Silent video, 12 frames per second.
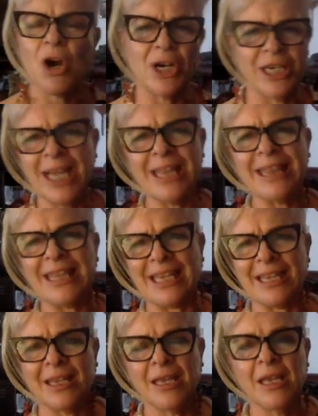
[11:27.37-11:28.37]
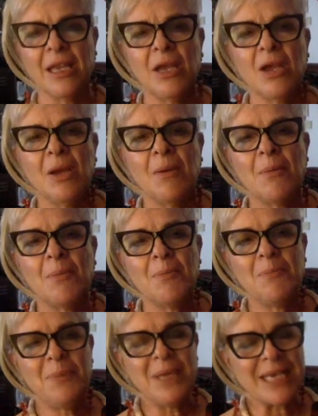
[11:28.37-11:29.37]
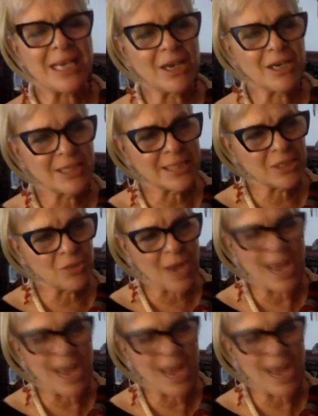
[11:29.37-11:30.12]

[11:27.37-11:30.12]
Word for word: are nothing because you